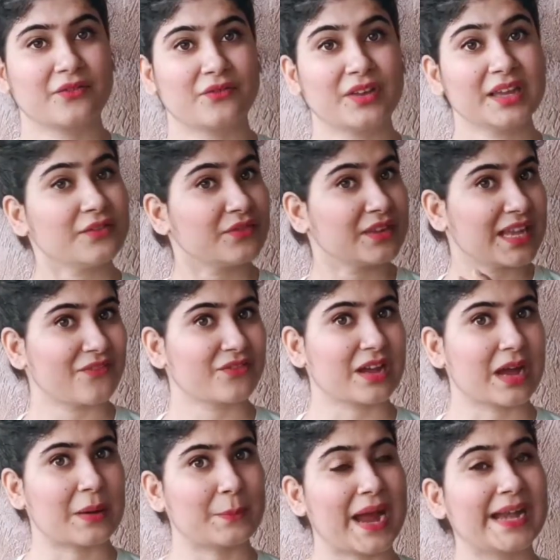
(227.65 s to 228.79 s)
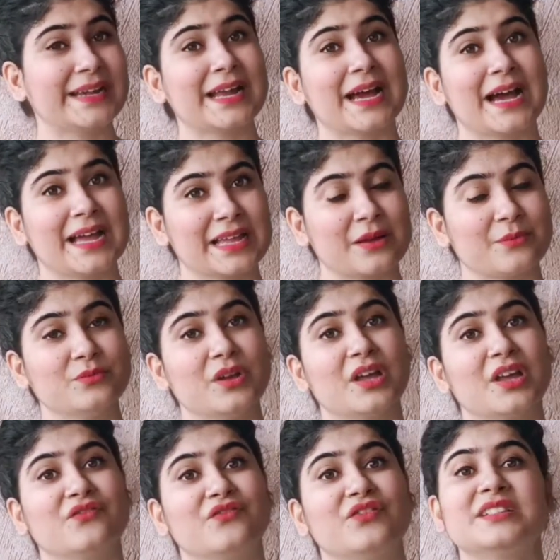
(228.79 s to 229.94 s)
where we have combined I am
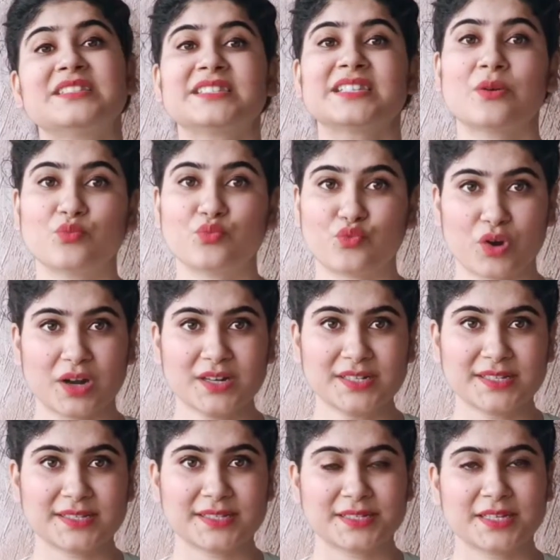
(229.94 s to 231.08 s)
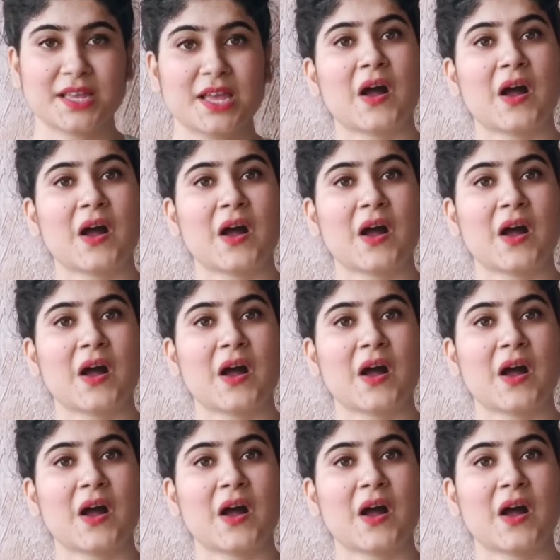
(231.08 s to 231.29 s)
with some words.